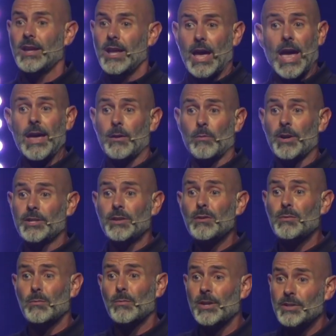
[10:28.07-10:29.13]
hey, when
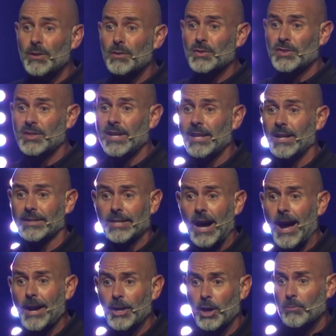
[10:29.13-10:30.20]
you when you see a
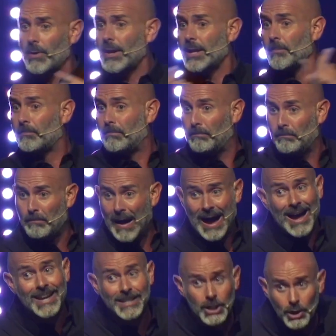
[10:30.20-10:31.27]
tiger running
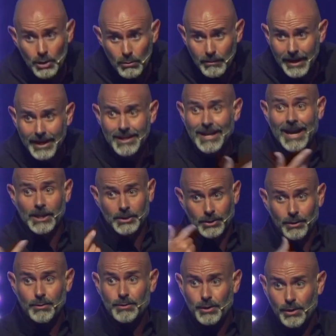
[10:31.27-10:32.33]
by you and not to
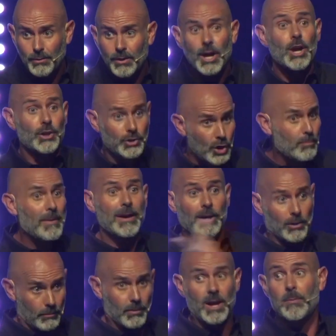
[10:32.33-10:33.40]
you, you
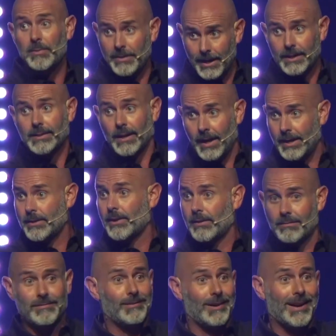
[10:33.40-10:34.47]
better run with that tiger,
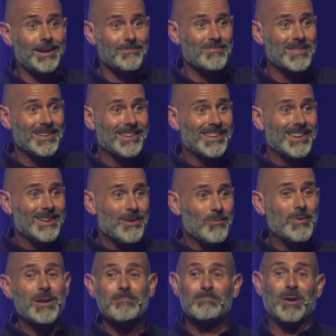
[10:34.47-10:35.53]
right?
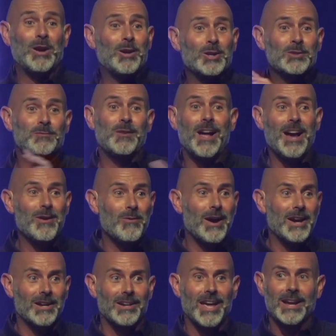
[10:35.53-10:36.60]
When birds fly away,
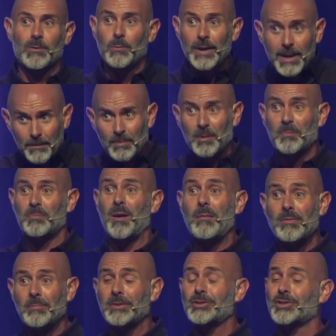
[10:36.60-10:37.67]
you're like, we
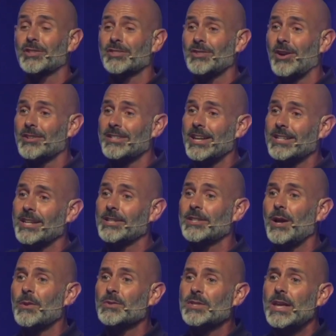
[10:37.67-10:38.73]
probably should start taking
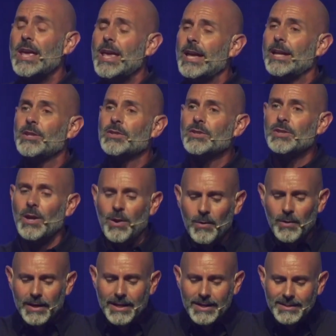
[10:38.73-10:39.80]
notes. And so
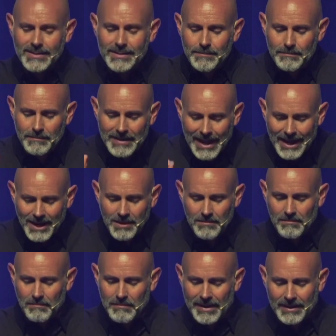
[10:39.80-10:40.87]
his name
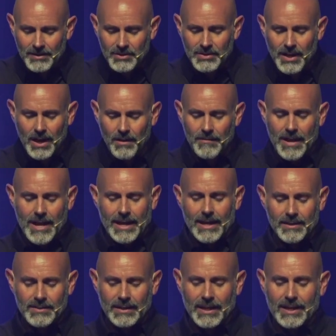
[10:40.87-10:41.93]
means dove.
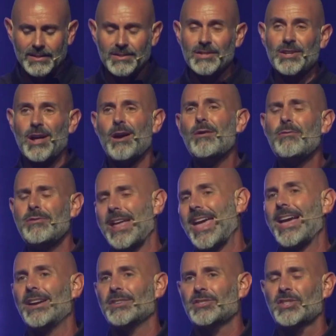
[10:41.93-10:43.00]
His, he's known
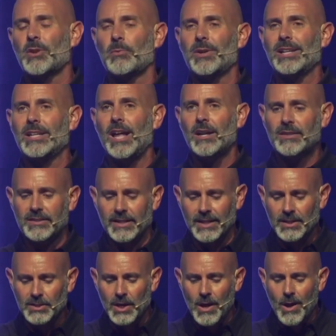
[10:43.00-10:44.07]
as the
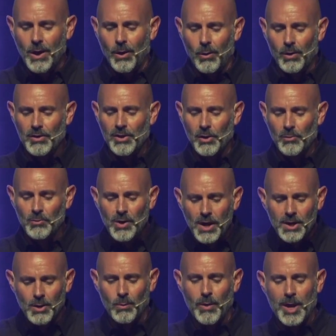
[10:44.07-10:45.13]
reluctant or the
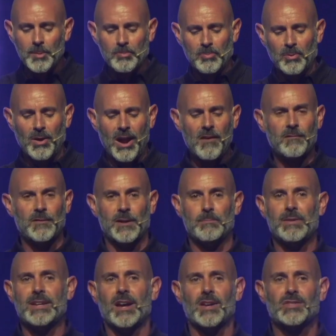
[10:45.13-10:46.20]
runaway prophet
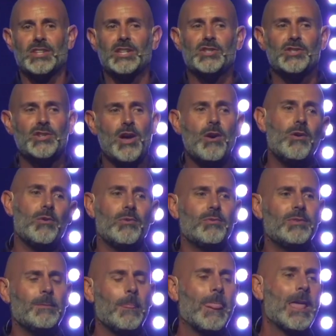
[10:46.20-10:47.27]
because he's
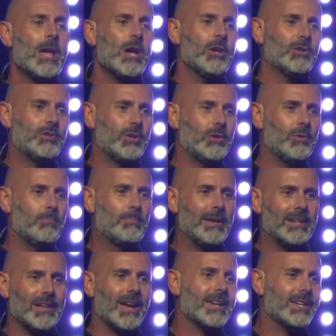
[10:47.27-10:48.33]
known to be
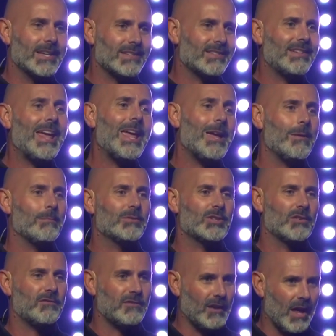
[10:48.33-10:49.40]
like his name,
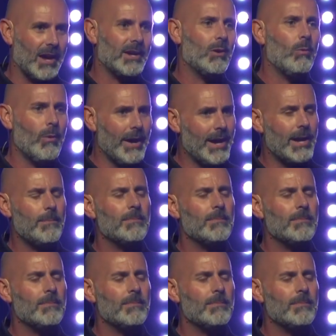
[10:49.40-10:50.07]
to fly away